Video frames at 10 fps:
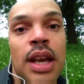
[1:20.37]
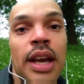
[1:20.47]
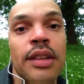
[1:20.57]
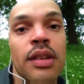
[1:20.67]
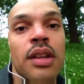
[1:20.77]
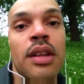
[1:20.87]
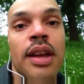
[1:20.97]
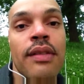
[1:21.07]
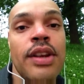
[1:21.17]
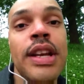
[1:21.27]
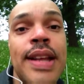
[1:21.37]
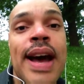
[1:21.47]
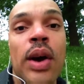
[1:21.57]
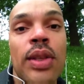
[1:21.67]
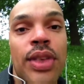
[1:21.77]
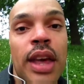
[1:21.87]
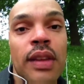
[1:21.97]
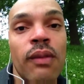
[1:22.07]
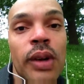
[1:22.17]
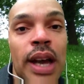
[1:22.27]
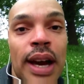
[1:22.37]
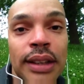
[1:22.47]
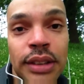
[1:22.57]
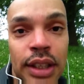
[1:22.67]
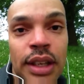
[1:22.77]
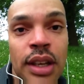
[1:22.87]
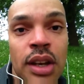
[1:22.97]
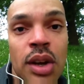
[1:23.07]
And every now and then, reality